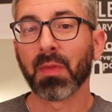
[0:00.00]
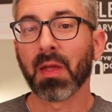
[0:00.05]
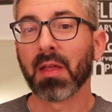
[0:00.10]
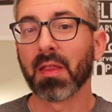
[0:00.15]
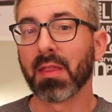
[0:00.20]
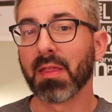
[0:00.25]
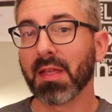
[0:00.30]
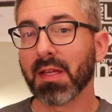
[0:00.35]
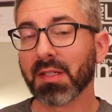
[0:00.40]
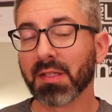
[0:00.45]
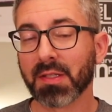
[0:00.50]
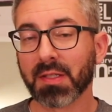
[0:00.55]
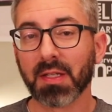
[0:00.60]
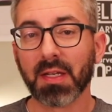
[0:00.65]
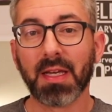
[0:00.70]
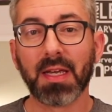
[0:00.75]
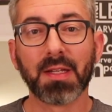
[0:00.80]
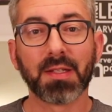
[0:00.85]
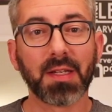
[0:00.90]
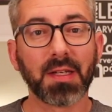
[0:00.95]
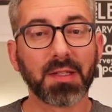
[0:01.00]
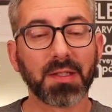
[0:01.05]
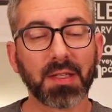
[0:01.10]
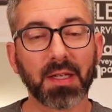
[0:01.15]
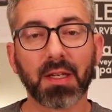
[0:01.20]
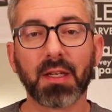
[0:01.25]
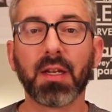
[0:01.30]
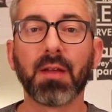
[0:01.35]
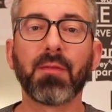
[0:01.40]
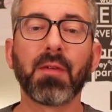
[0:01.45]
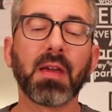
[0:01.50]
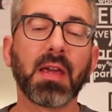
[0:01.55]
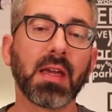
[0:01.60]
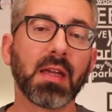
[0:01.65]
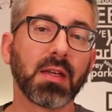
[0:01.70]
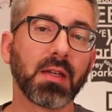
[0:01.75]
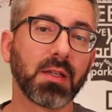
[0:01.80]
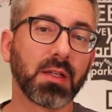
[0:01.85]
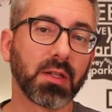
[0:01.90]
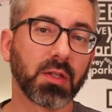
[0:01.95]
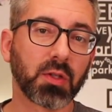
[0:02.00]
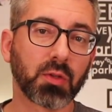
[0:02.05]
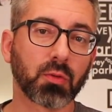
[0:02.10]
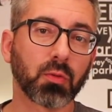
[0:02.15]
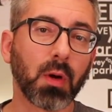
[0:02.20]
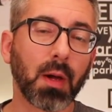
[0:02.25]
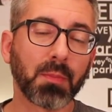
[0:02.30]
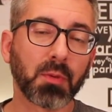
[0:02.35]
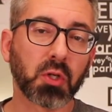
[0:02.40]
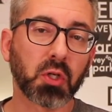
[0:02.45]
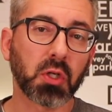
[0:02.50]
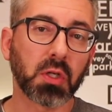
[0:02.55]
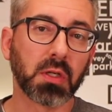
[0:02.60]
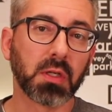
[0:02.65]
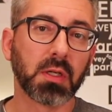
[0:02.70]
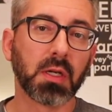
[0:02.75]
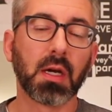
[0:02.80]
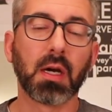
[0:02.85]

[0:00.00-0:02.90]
This is a significant disruption